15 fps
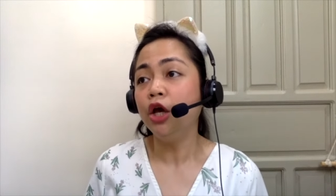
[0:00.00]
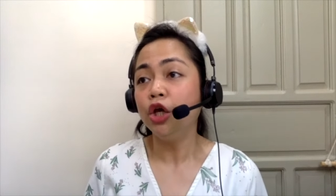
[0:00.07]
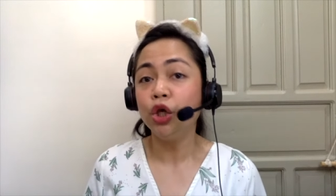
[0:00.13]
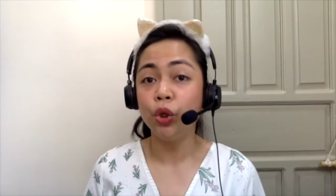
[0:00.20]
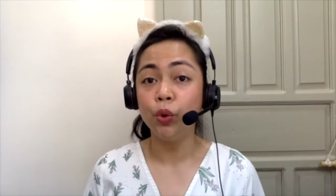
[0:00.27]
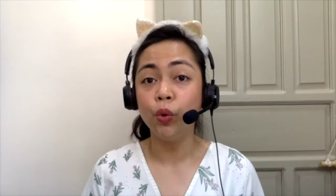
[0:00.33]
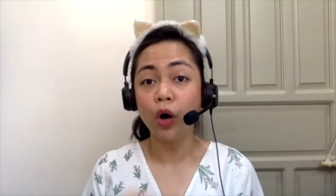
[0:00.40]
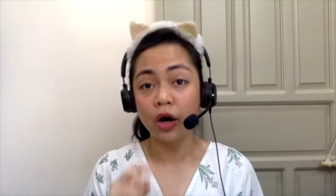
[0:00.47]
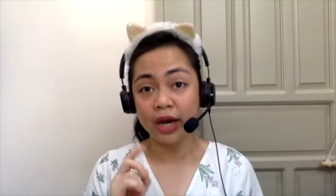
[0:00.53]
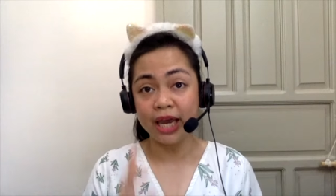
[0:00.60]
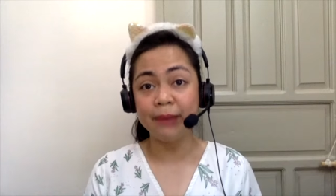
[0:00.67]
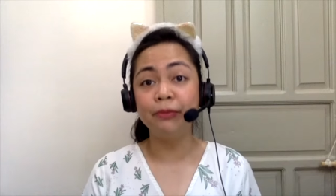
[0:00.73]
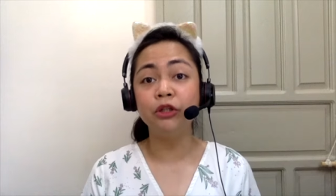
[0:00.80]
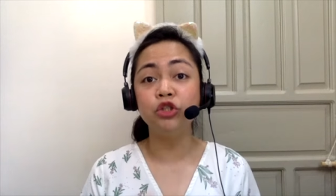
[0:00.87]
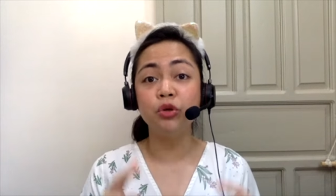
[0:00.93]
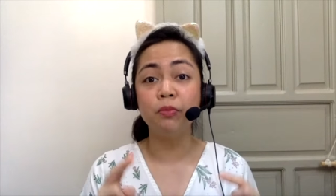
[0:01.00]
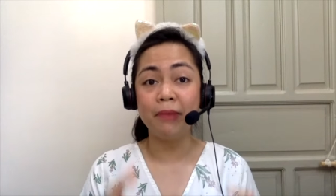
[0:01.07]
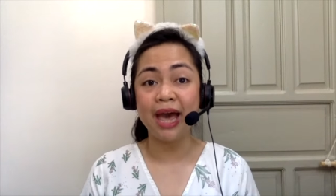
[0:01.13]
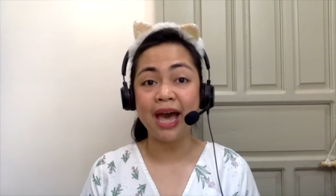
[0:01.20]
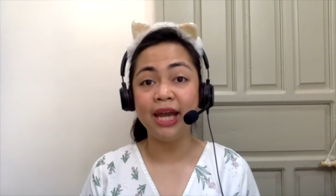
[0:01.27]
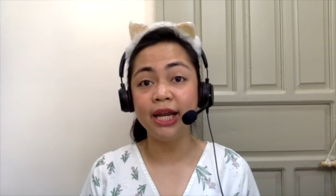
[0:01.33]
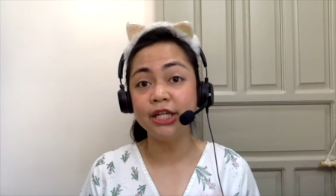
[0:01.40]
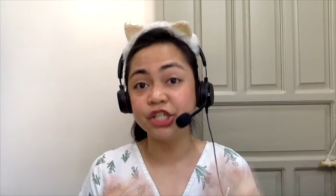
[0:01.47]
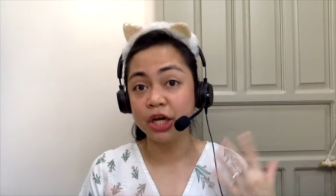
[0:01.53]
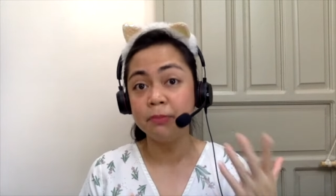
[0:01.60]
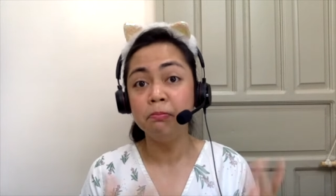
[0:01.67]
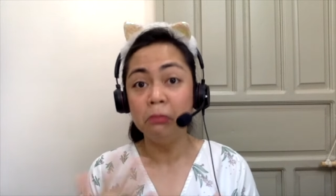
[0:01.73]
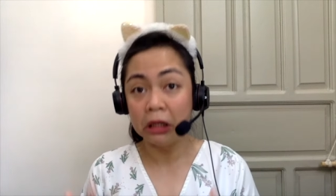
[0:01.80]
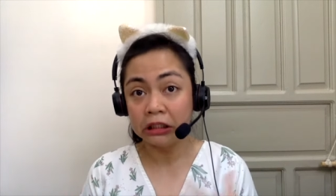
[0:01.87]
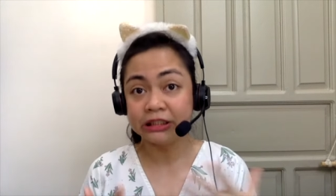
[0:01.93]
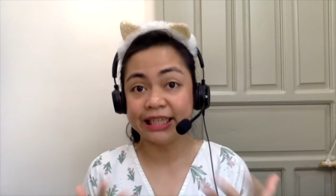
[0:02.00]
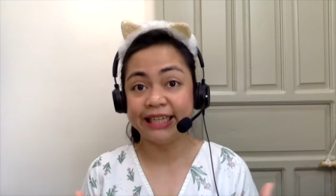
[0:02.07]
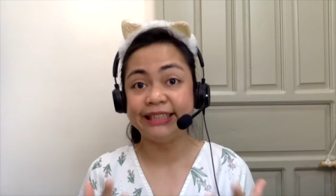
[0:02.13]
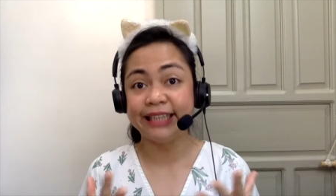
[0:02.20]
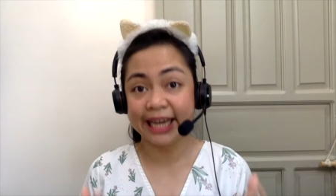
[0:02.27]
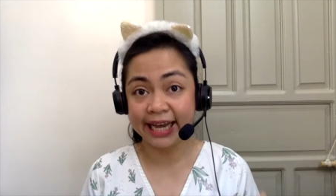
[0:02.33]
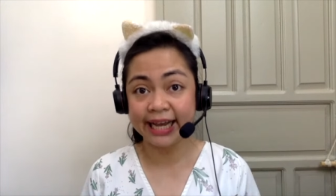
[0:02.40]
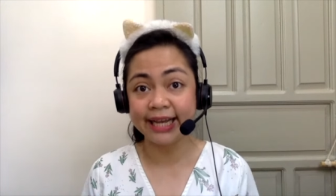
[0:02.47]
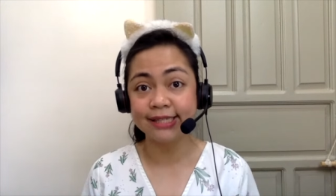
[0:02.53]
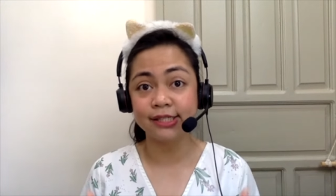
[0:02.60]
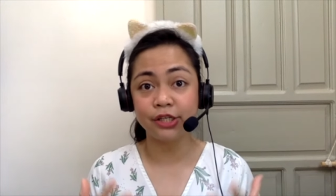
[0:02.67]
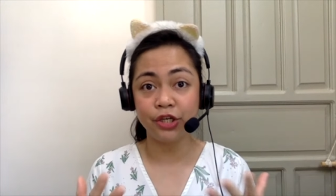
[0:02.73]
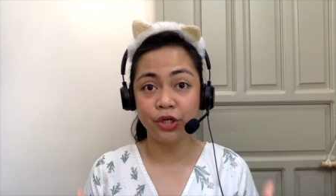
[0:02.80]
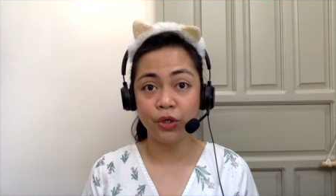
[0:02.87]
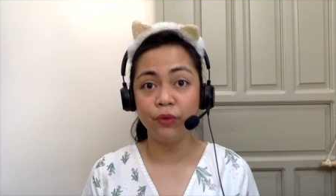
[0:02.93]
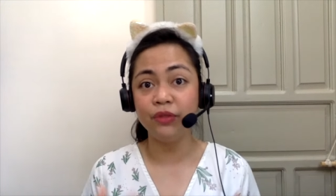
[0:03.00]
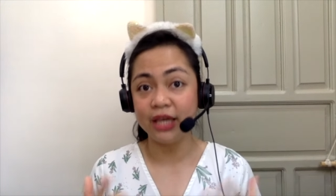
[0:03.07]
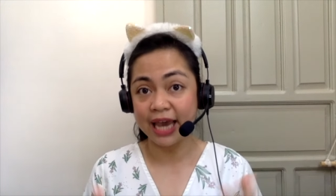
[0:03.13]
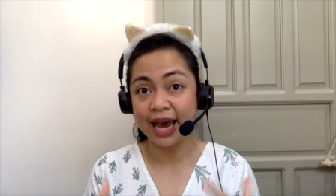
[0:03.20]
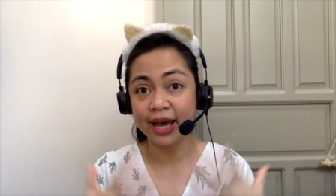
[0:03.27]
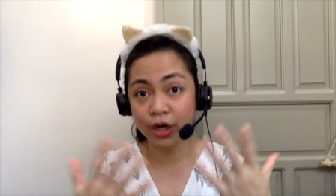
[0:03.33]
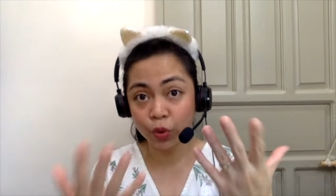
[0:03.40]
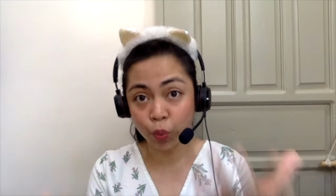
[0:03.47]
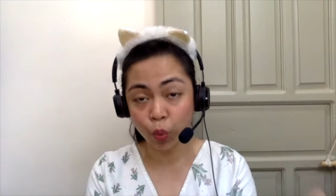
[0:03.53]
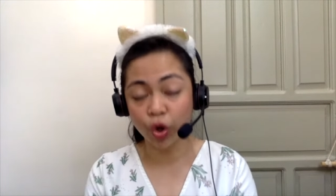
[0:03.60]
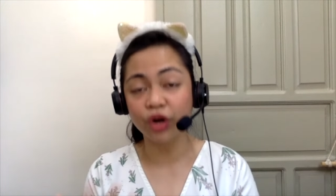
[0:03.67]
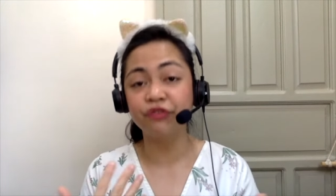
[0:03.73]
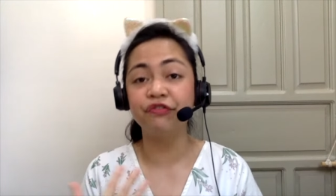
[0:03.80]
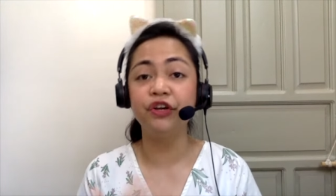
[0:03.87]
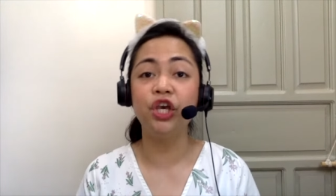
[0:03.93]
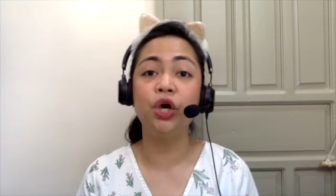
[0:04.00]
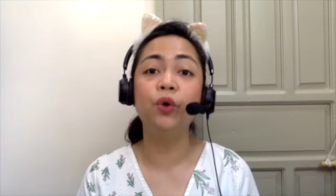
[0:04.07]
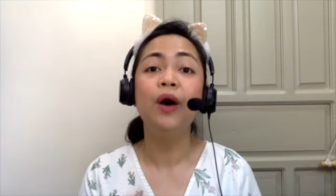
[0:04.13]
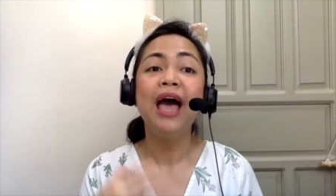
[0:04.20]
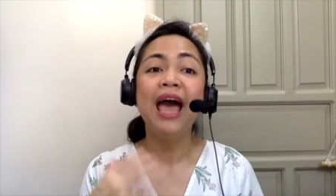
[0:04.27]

you are able to manage and multitask, the added work for you,